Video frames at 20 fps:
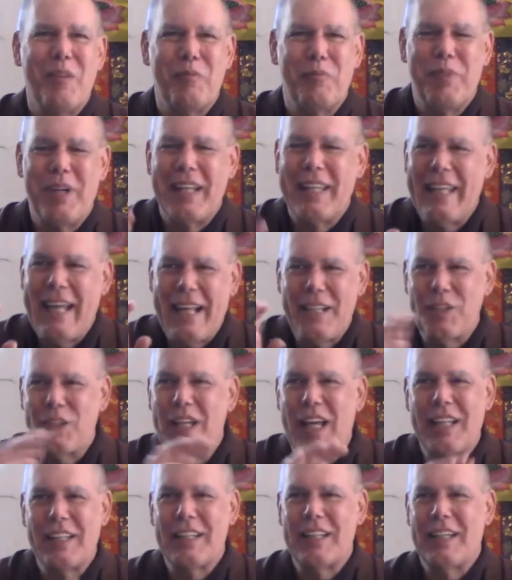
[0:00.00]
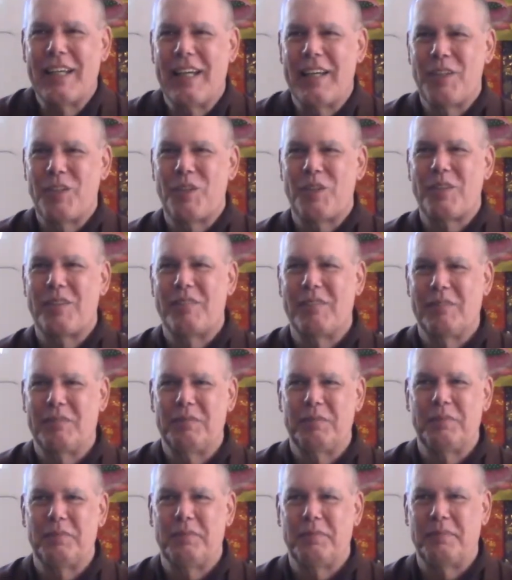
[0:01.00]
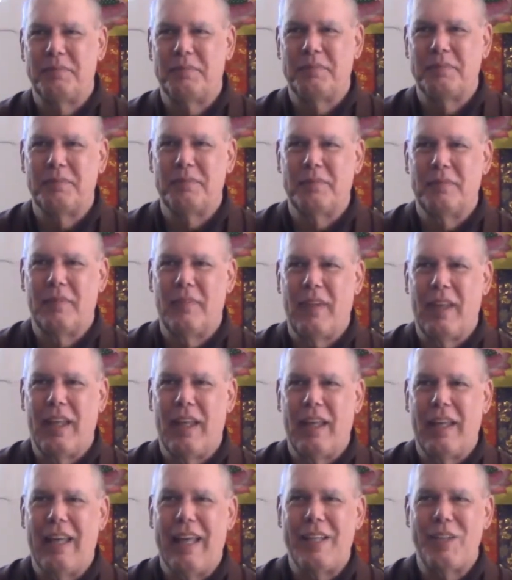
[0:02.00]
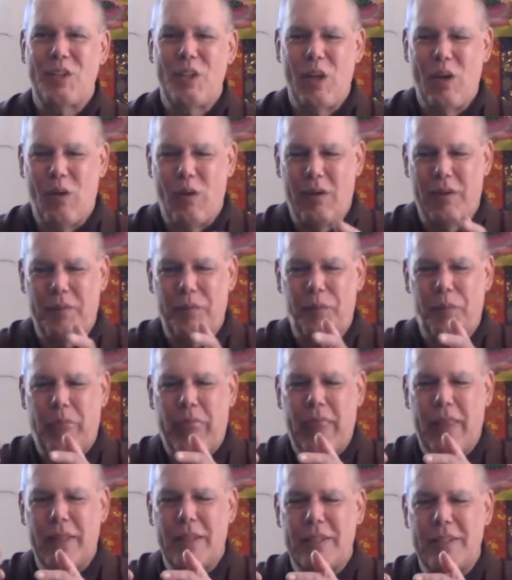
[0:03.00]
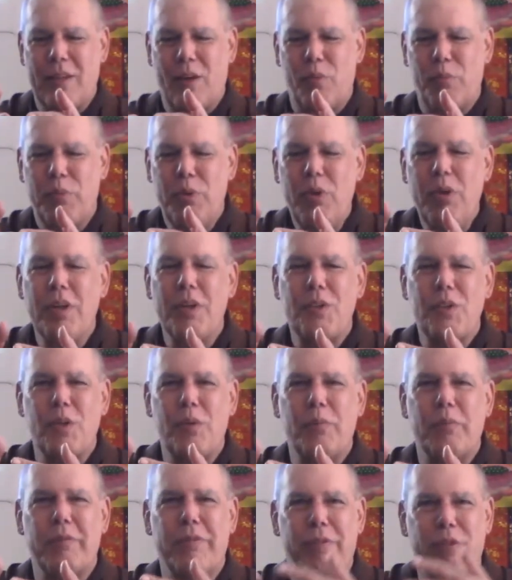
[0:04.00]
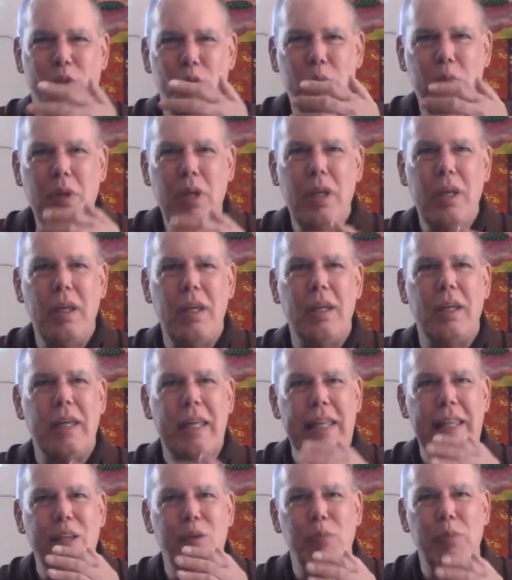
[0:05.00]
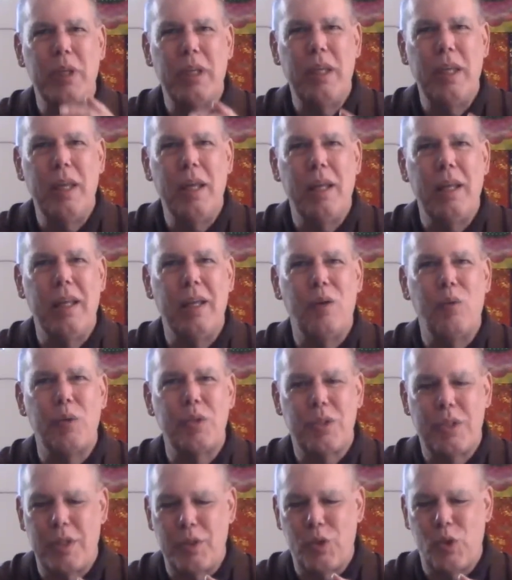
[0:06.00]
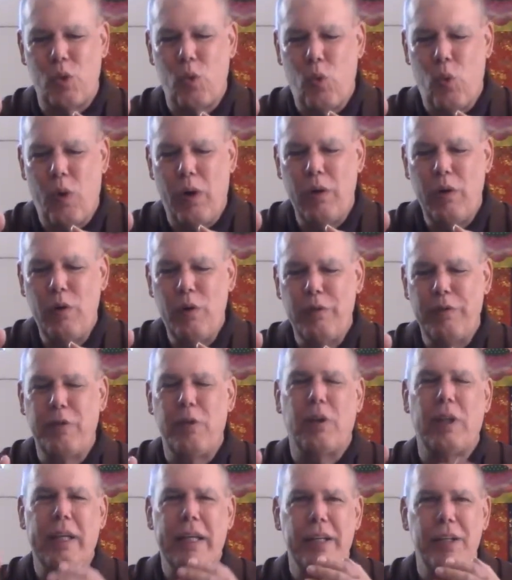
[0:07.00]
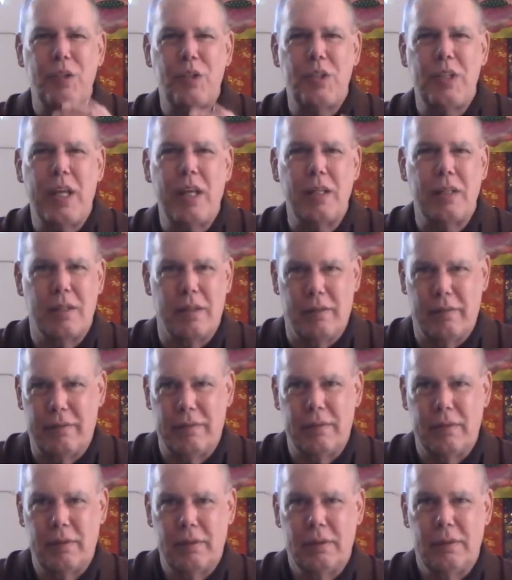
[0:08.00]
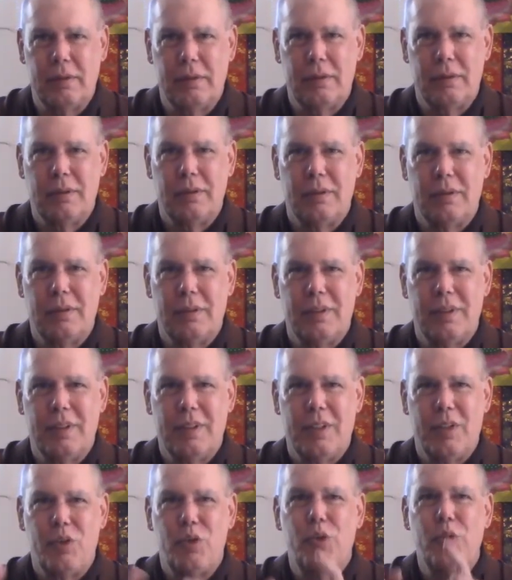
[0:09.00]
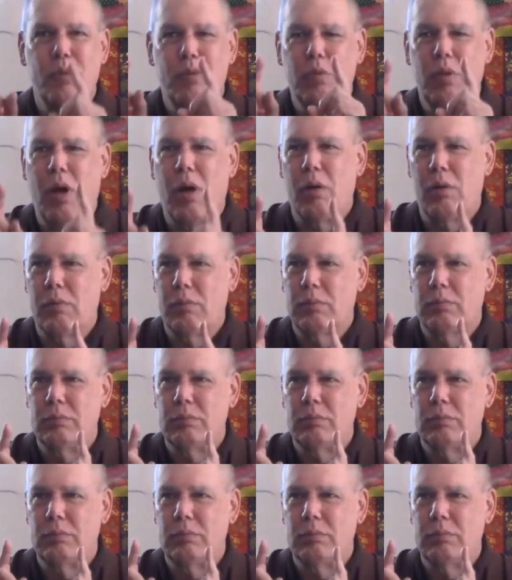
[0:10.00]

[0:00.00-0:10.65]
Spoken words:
But that's not the case. And so Buddhism, for me, in the beginning, was such a wonderful incentive to grow.